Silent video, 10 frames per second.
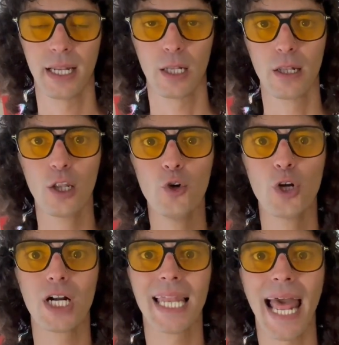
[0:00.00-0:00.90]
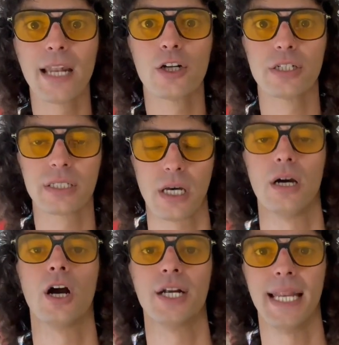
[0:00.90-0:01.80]
Lunar landers
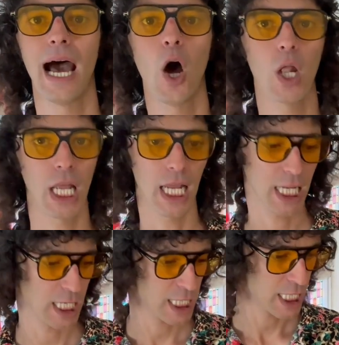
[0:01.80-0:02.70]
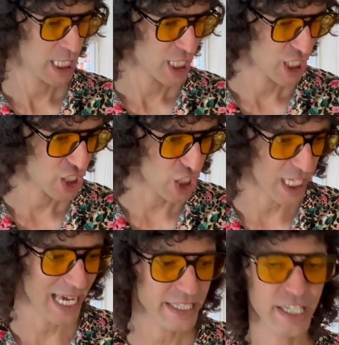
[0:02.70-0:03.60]
are now
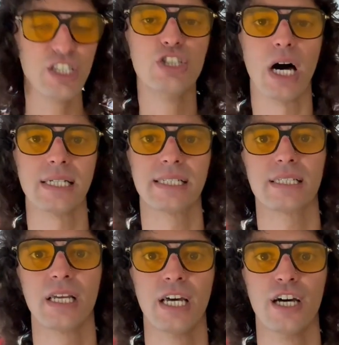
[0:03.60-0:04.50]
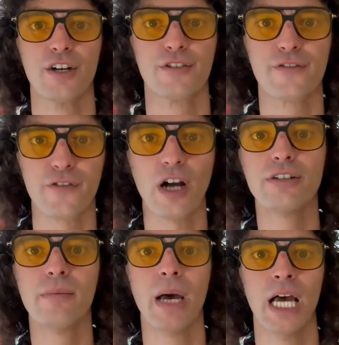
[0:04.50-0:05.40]
collecting dust
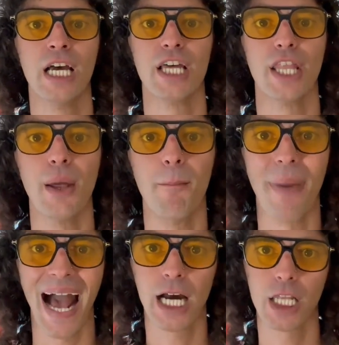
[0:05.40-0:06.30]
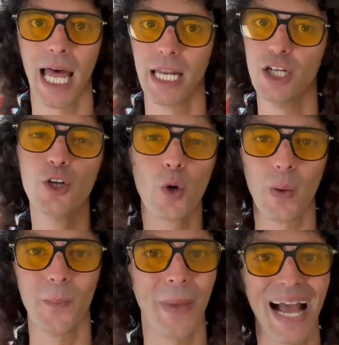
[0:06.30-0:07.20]
from the back of that, and you know the
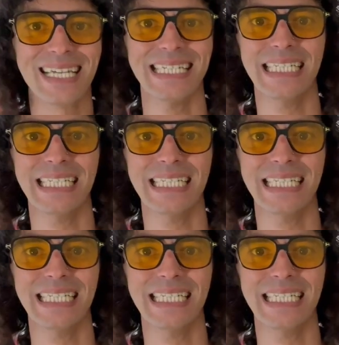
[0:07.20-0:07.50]
back is